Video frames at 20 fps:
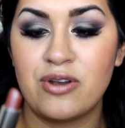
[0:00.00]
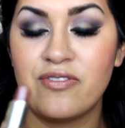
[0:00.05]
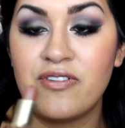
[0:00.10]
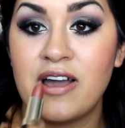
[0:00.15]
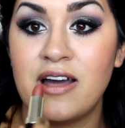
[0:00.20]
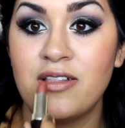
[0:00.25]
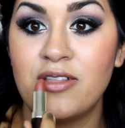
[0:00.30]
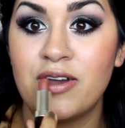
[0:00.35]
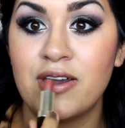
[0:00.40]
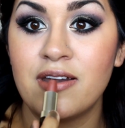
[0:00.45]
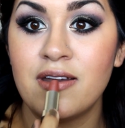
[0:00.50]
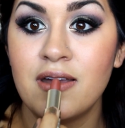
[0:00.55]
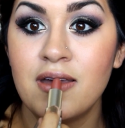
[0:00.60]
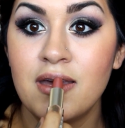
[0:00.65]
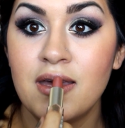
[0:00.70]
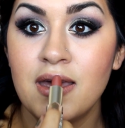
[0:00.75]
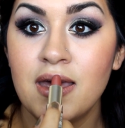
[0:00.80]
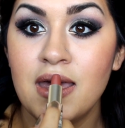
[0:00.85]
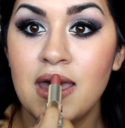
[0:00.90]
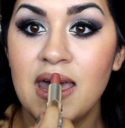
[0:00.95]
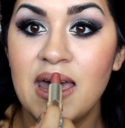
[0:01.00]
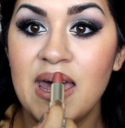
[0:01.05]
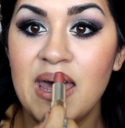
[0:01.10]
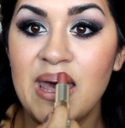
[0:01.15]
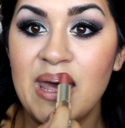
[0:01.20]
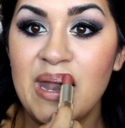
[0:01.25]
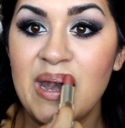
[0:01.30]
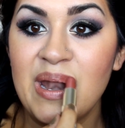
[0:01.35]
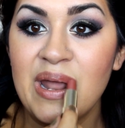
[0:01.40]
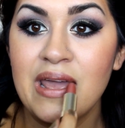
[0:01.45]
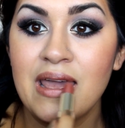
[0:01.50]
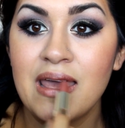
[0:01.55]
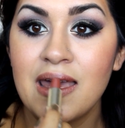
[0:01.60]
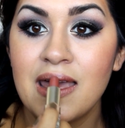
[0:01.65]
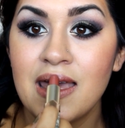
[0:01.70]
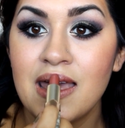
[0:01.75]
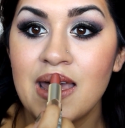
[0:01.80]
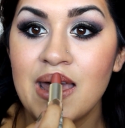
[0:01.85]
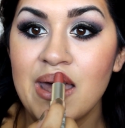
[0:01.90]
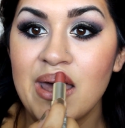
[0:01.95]
of color, and
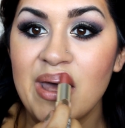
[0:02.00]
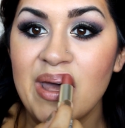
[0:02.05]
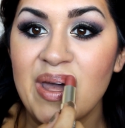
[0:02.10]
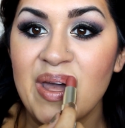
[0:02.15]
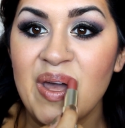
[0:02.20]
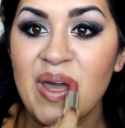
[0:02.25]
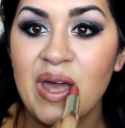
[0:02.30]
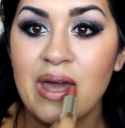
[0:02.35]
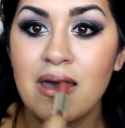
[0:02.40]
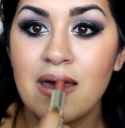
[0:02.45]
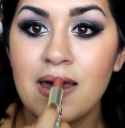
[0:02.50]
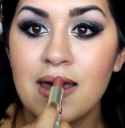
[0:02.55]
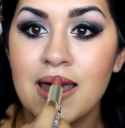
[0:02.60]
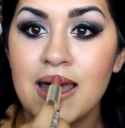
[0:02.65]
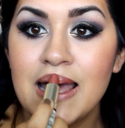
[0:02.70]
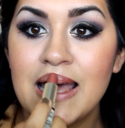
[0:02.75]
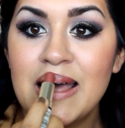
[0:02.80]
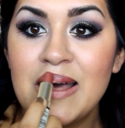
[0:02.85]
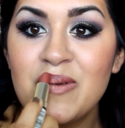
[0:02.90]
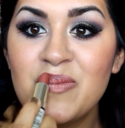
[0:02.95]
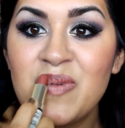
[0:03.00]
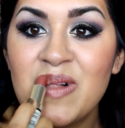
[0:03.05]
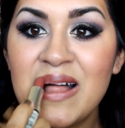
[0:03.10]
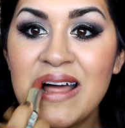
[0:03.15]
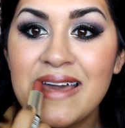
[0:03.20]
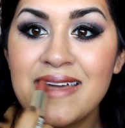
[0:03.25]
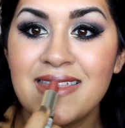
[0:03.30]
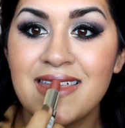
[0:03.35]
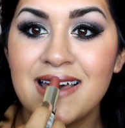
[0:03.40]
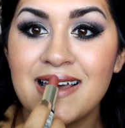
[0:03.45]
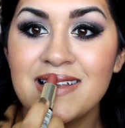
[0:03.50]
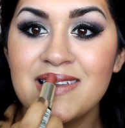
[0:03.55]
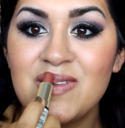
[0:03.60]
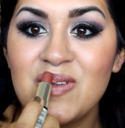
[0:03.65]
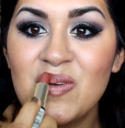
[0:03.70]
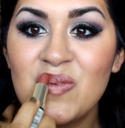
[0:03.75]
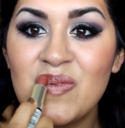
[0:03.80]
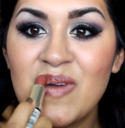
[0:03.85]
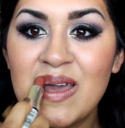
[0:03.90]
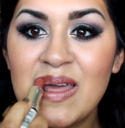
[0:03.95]
apply that
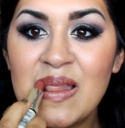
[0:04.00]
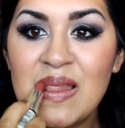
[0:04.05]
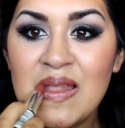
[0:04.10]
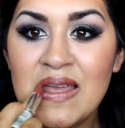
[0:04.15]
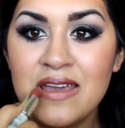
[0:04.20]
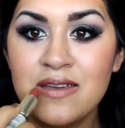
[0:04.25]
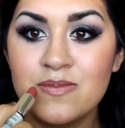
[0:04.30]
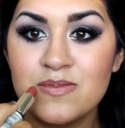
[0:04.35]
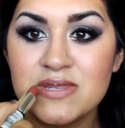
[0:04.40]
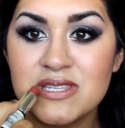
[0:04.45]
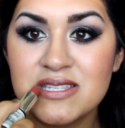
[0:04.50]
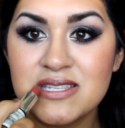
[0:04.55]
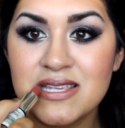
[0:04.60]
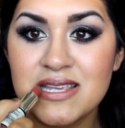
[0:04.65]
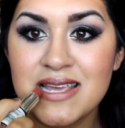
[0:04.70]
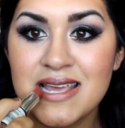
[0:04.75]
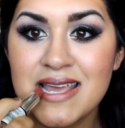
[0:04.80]
to my lips.